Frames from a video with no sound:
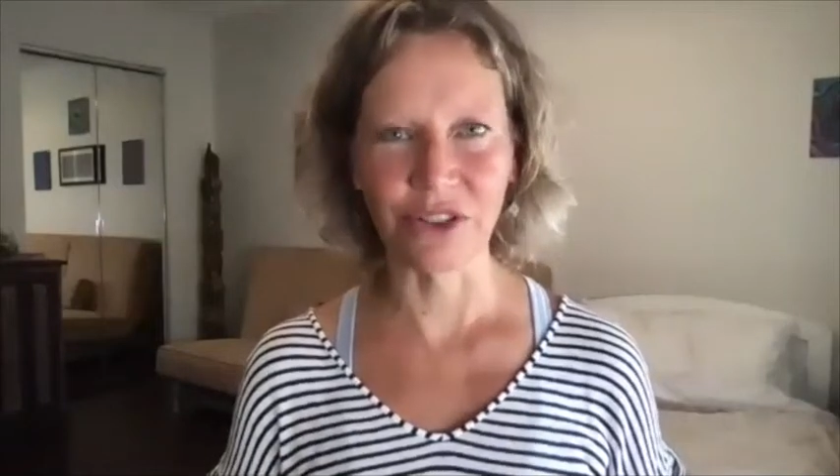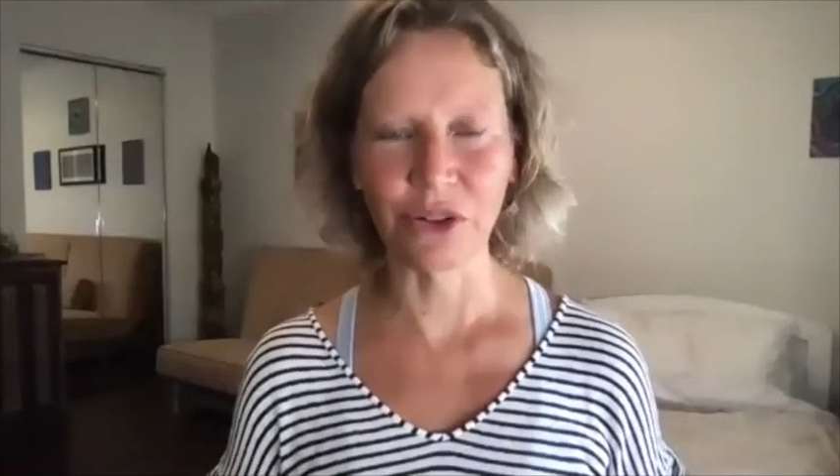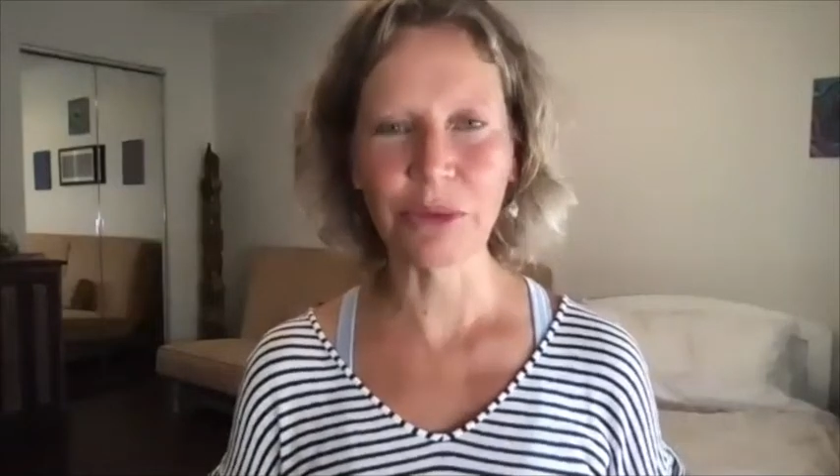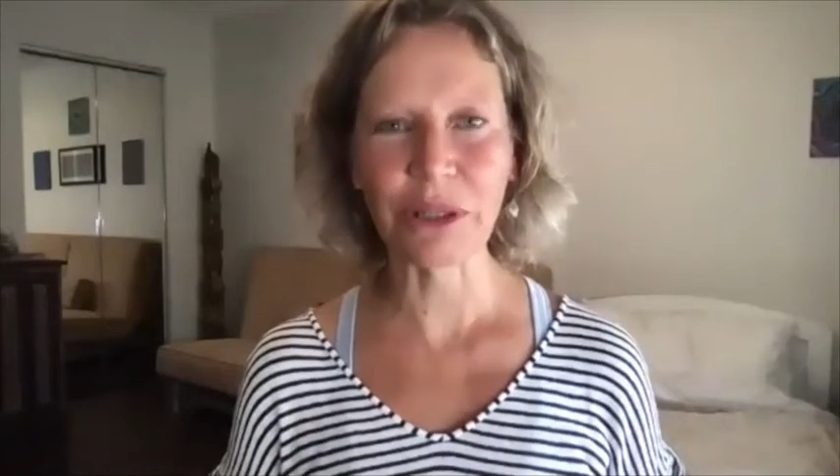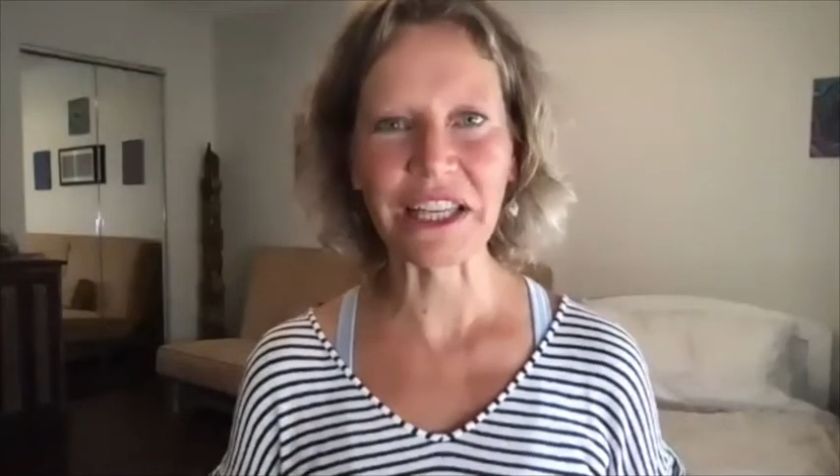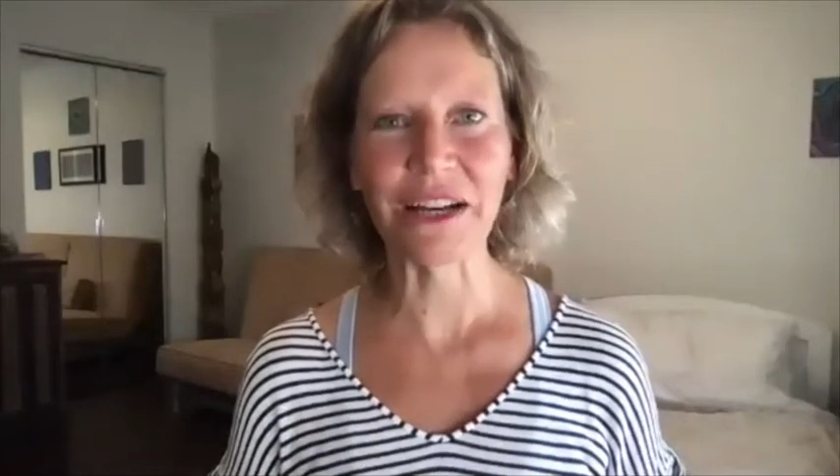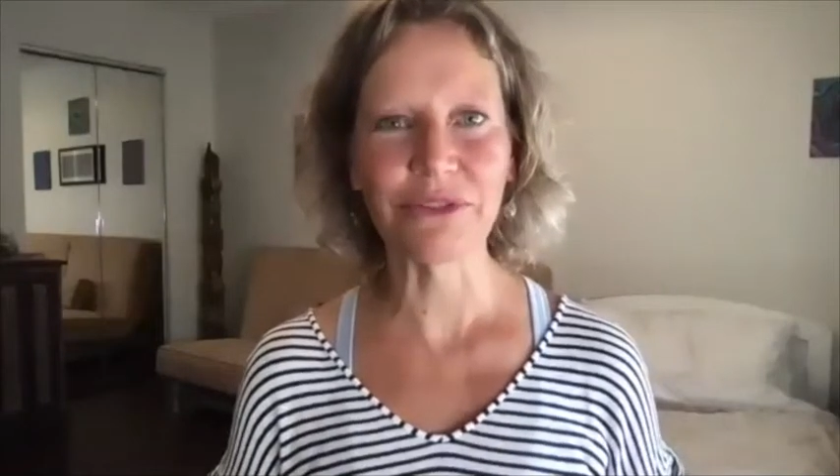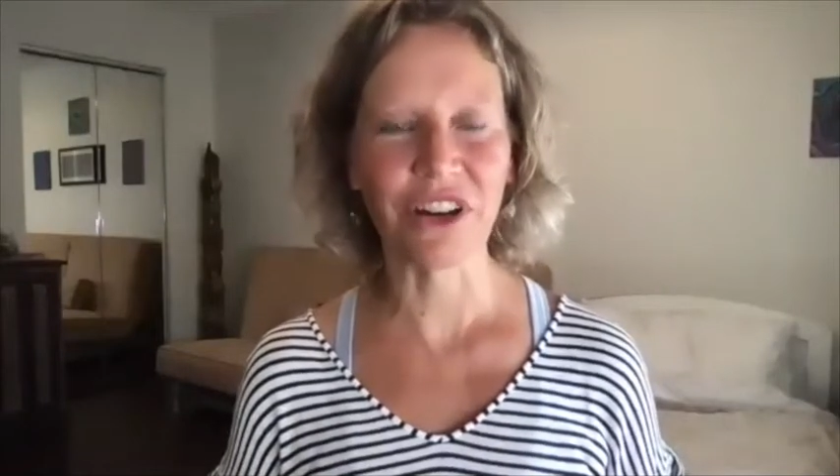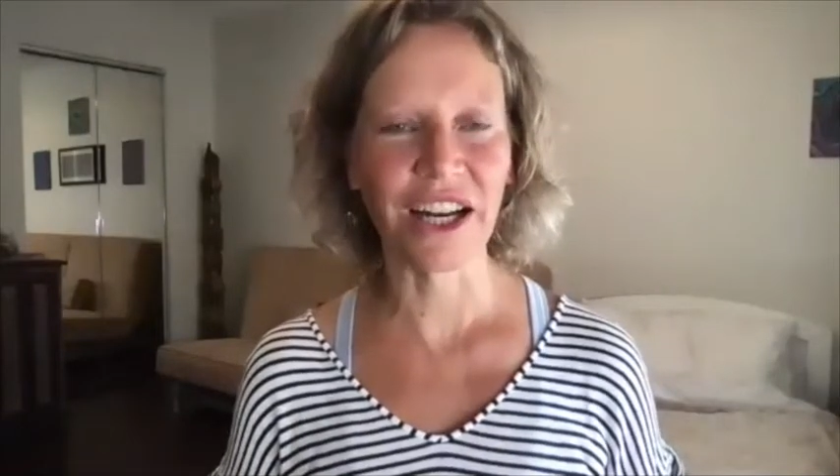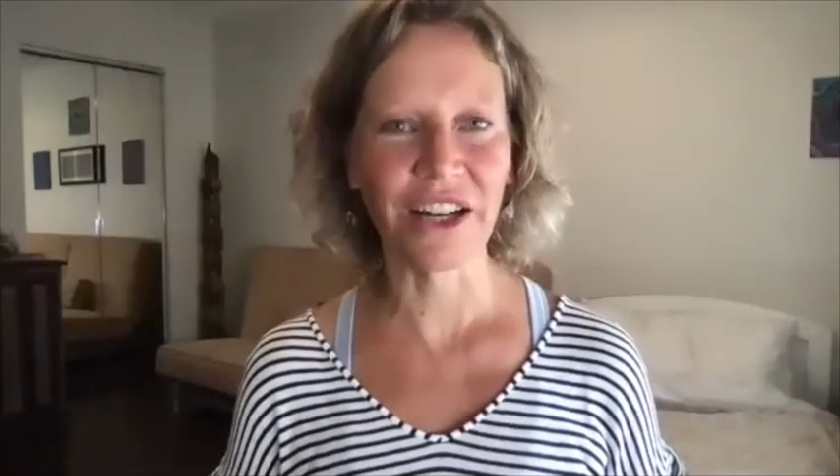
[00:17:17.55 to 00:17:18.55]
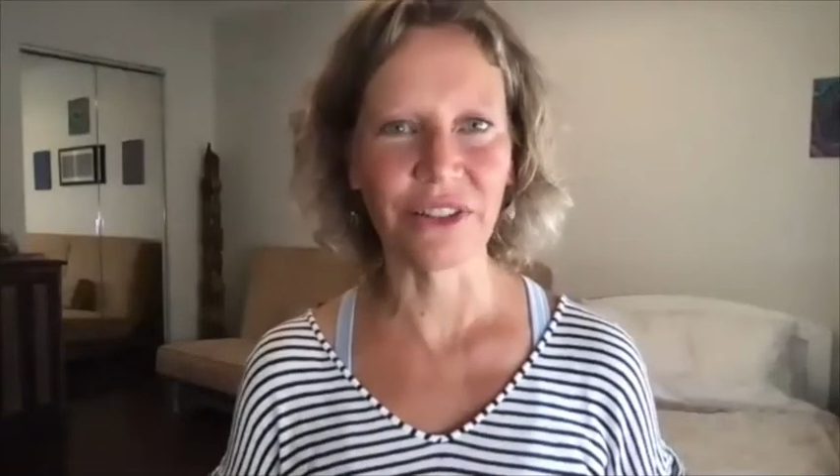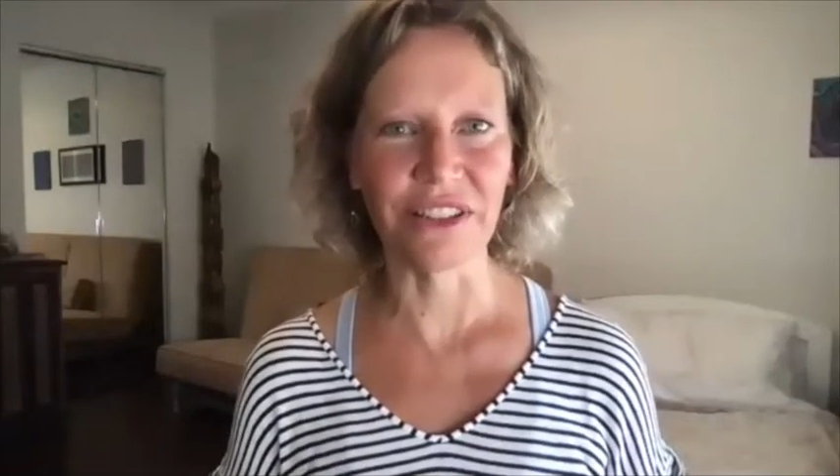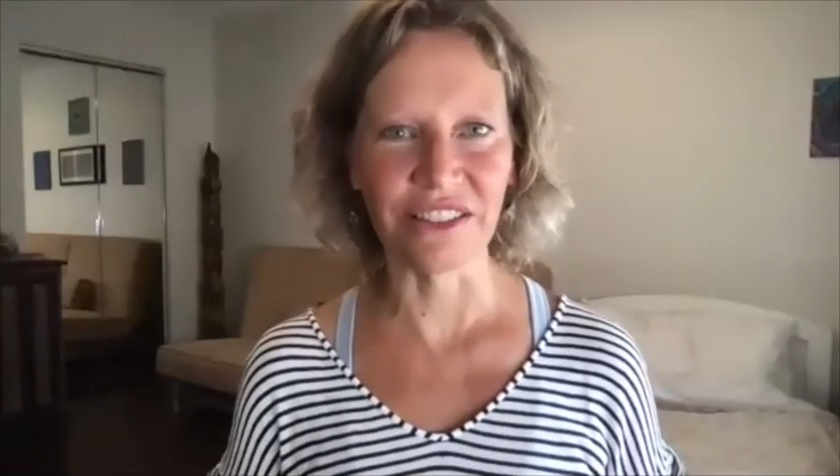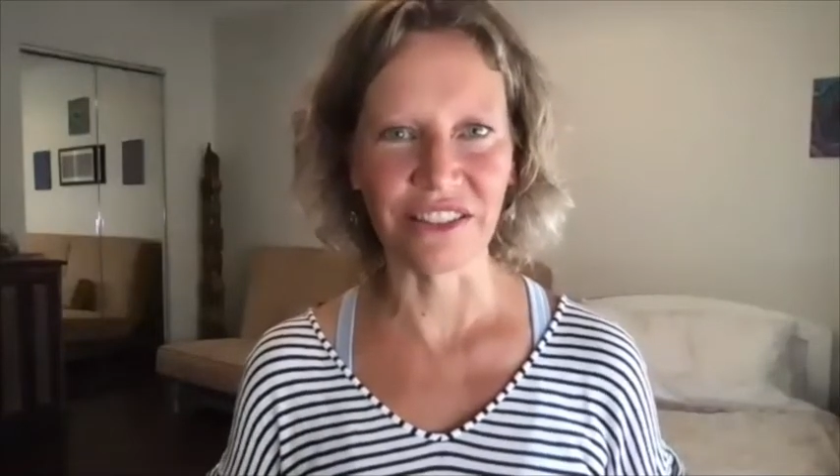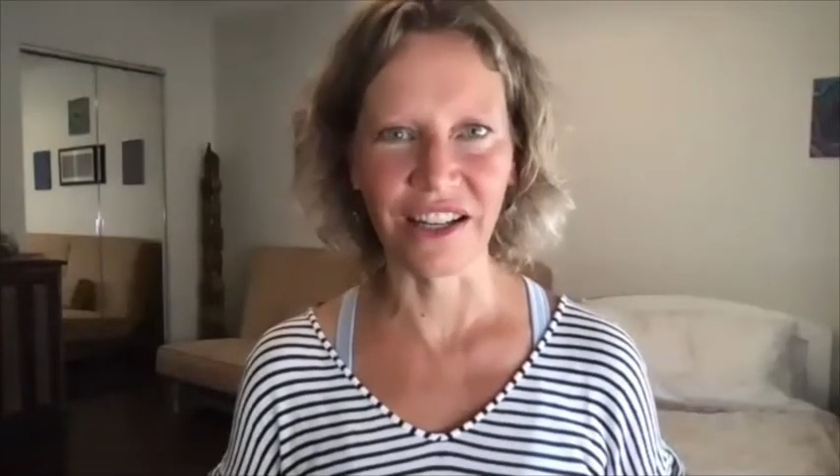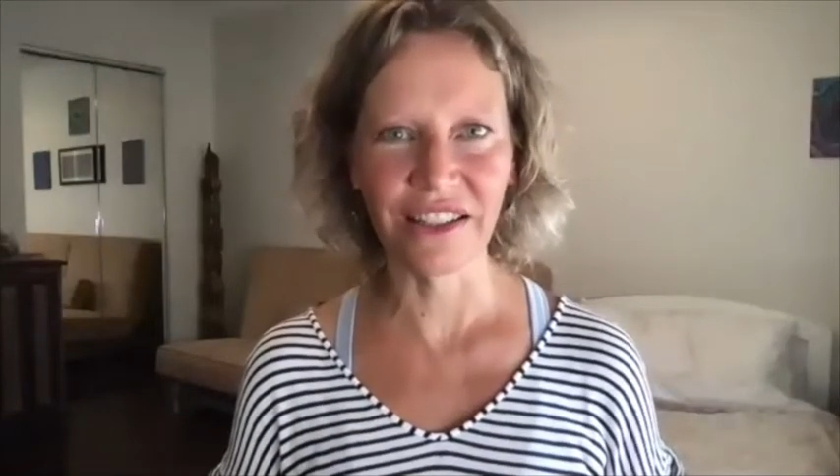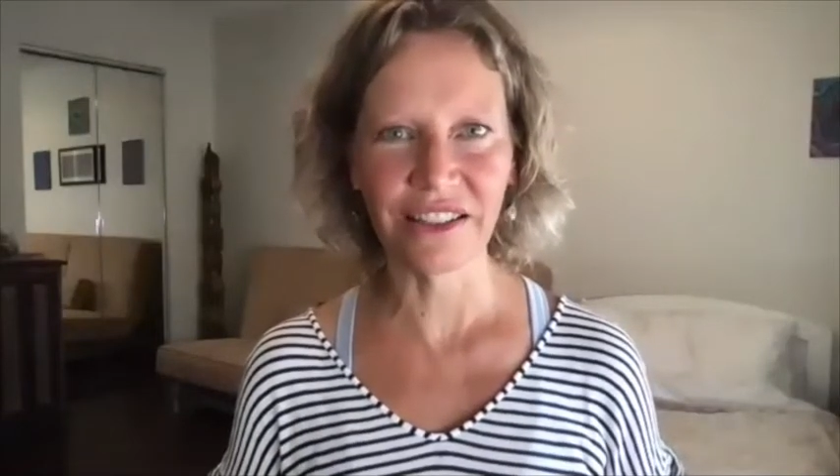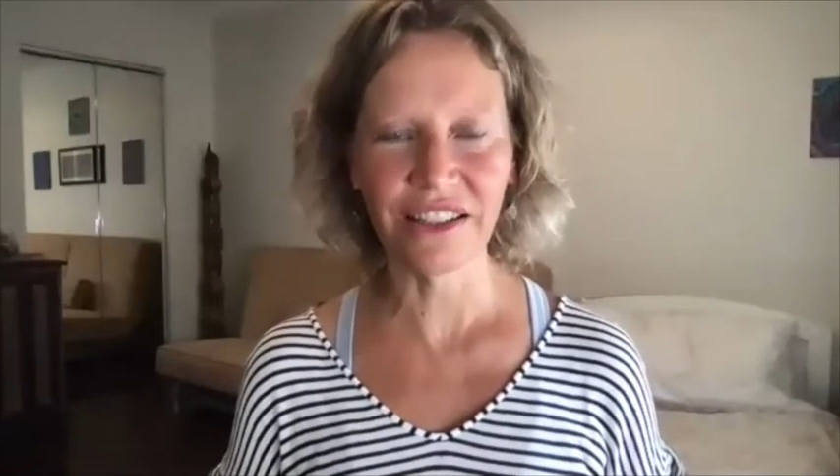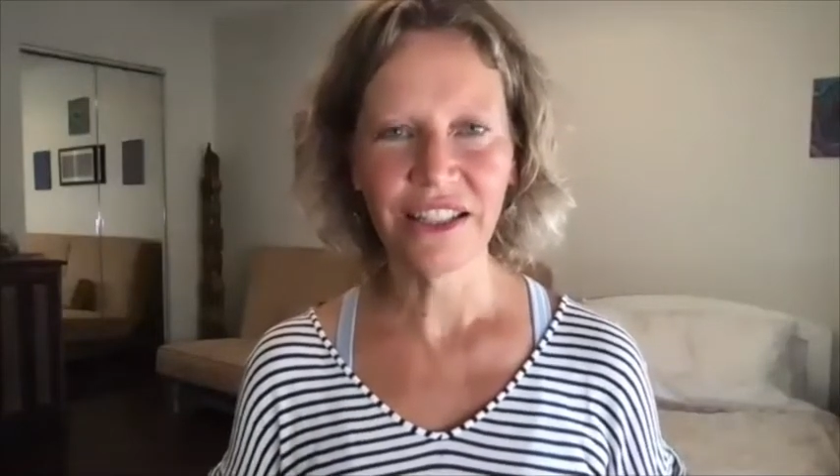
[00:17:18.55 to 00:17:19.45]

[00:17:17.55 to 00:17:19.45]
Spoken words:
Normally, I have to hire a designer,